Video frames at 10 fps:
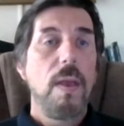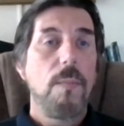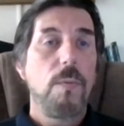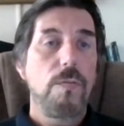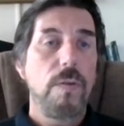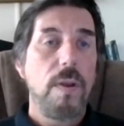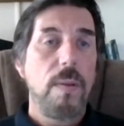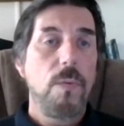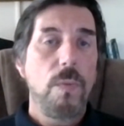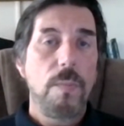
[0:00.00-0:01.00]
And we're
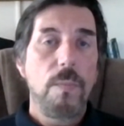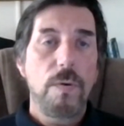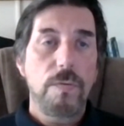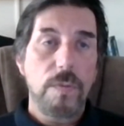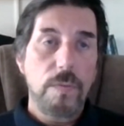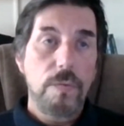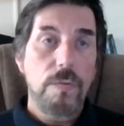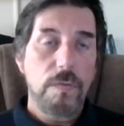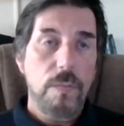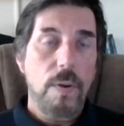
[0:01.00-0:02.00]
seeing more and more
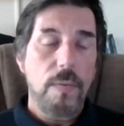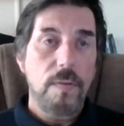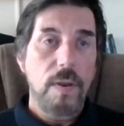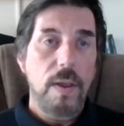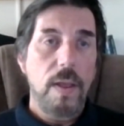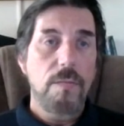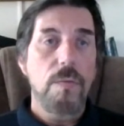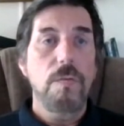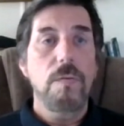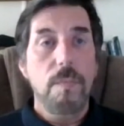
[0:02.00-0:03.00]
solutions go out to the edge,
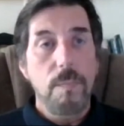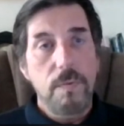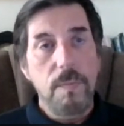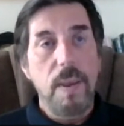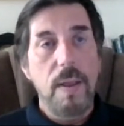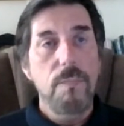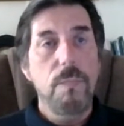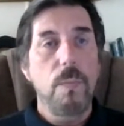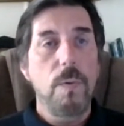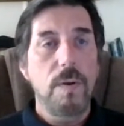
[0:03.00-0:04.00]
such there's demand
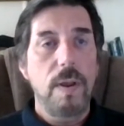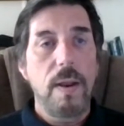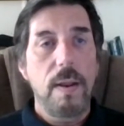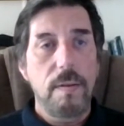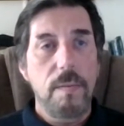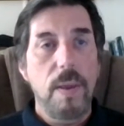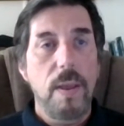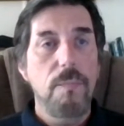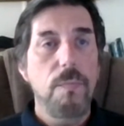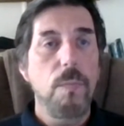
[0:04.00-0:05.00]
for more data,
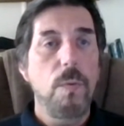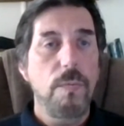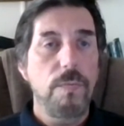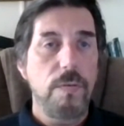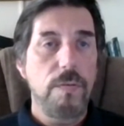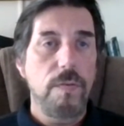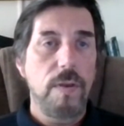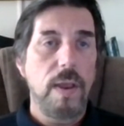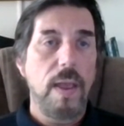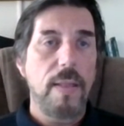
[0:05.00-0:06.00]
demand for more
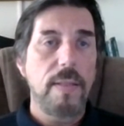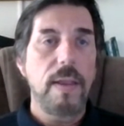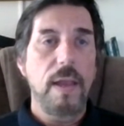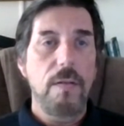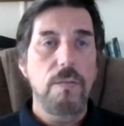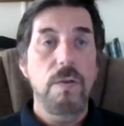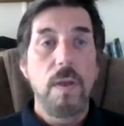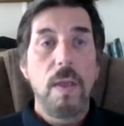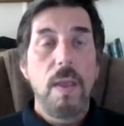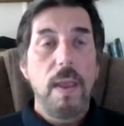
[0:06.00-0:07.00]
efficiency at the edge
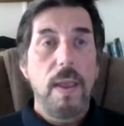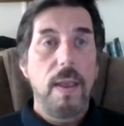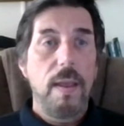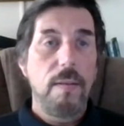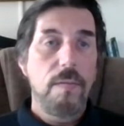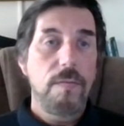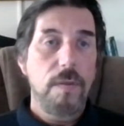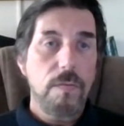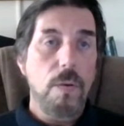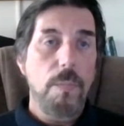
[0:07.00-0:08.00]
and
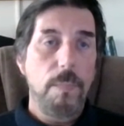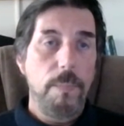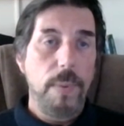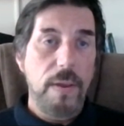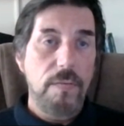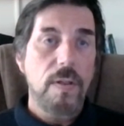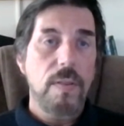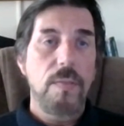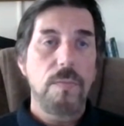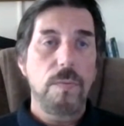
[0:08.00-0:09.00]
Cisco
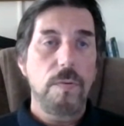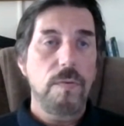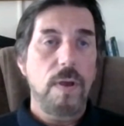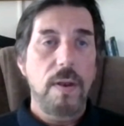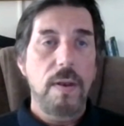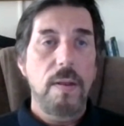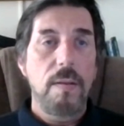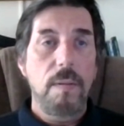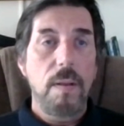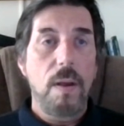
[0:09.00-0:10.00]
basically through design
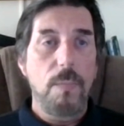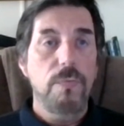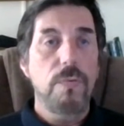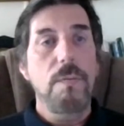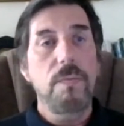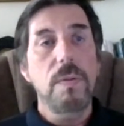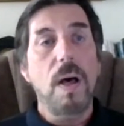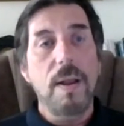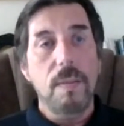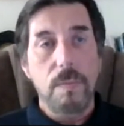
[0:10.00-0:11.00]
in help solve a
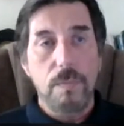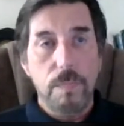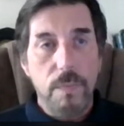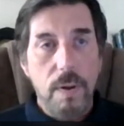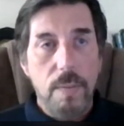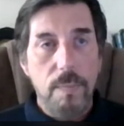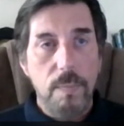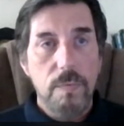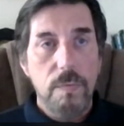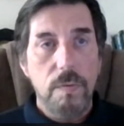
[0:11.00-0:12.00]
lot of those
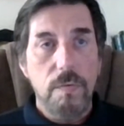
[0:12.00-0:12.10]
problems.